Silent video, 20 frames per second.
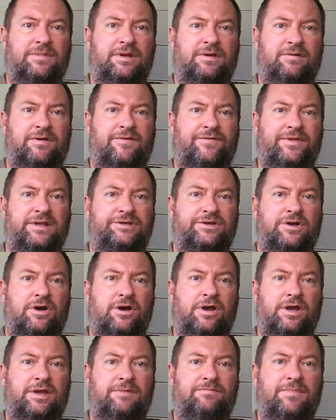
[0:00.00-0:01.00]
It will give you the
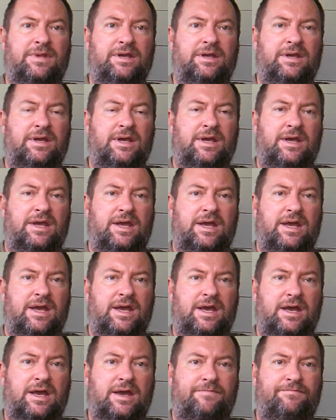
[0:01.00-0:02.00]
time,
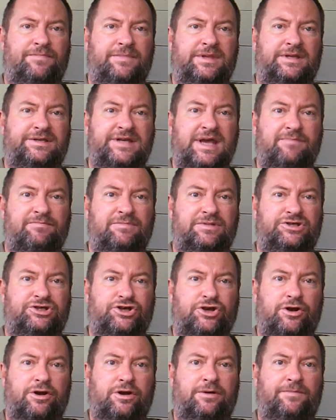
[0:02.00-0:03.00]

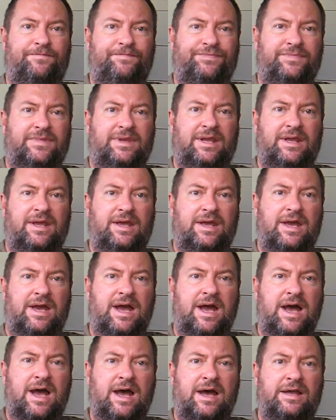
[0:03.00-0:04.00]
temperature,
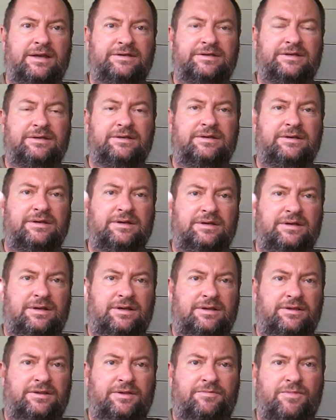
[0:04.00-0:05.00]
and
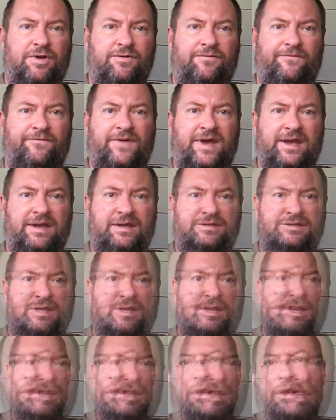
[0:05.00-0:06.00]
the moon phase.
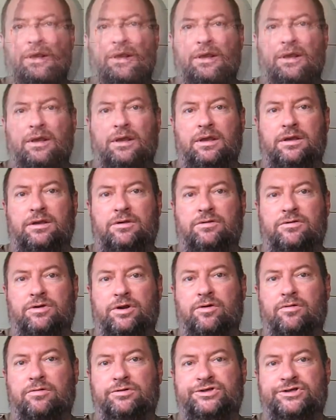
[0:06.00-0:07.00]
You can
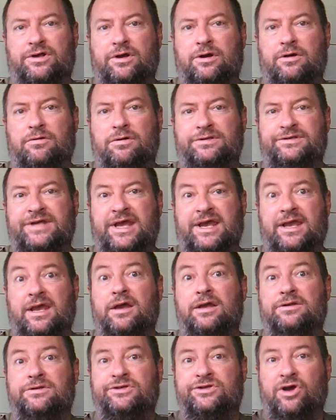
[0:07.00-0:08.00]
also take
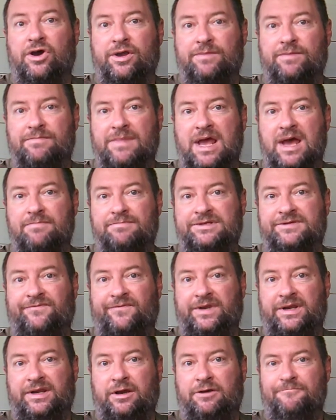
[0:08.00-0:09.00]
time-lapse
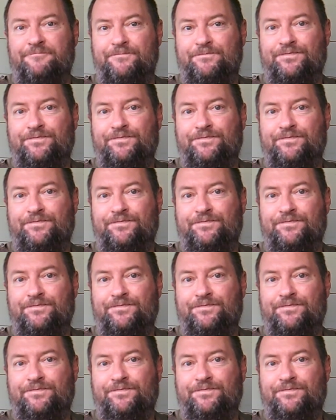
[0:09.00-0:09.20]
video.